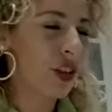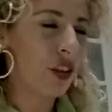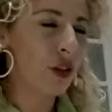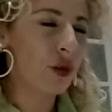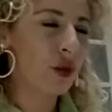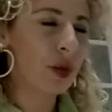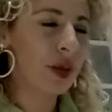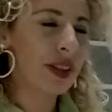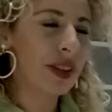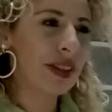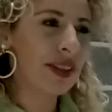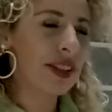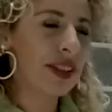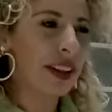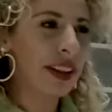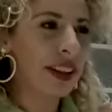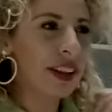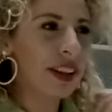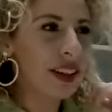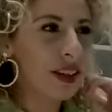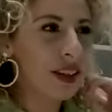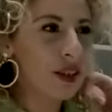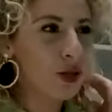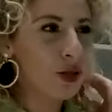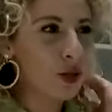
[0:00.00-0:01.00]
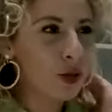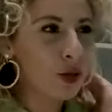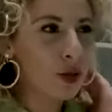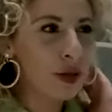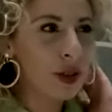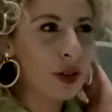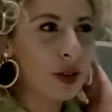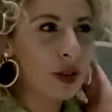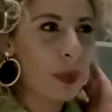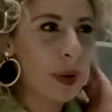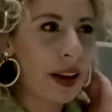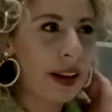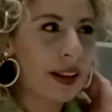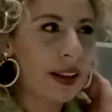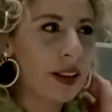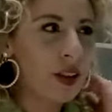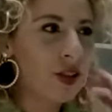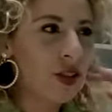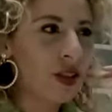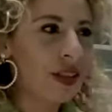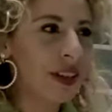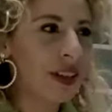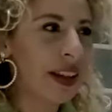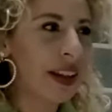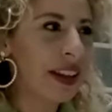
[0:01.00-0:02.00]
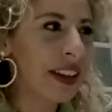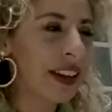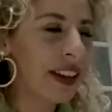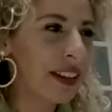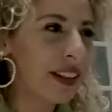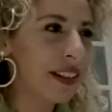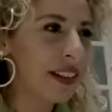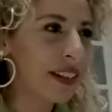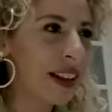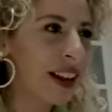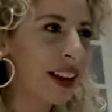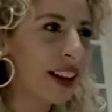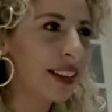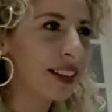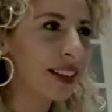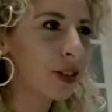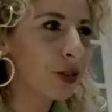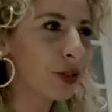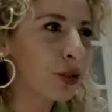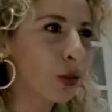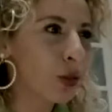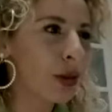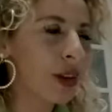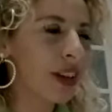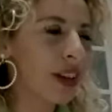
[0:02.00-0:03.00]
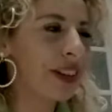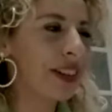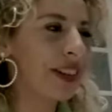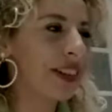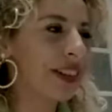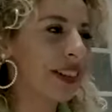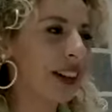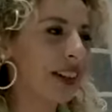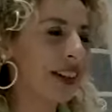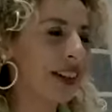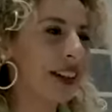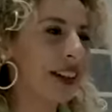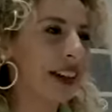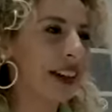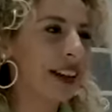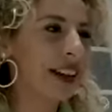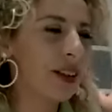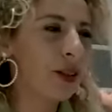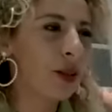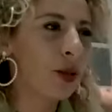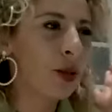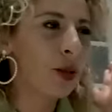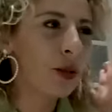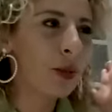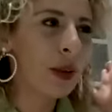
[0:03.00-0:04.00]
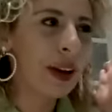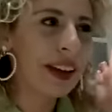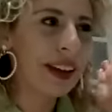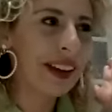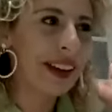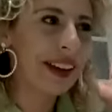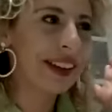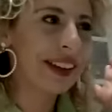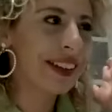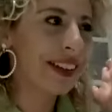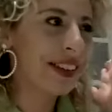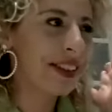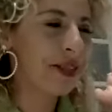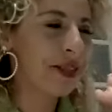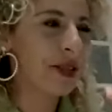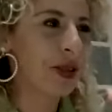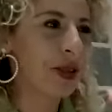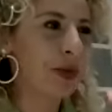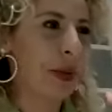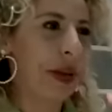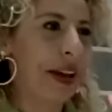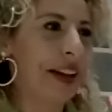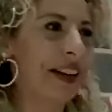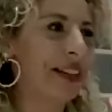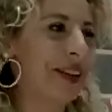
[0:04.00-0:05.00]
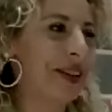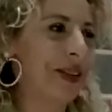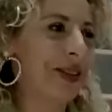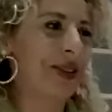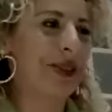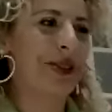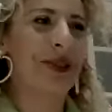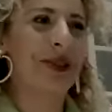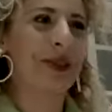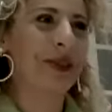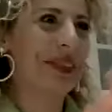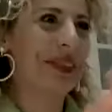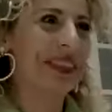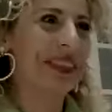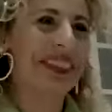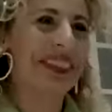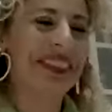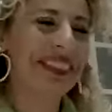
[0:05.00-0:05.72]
I've been studying in school Spanish and I cannot talk in Italian. Like all my head is in Spanish, so.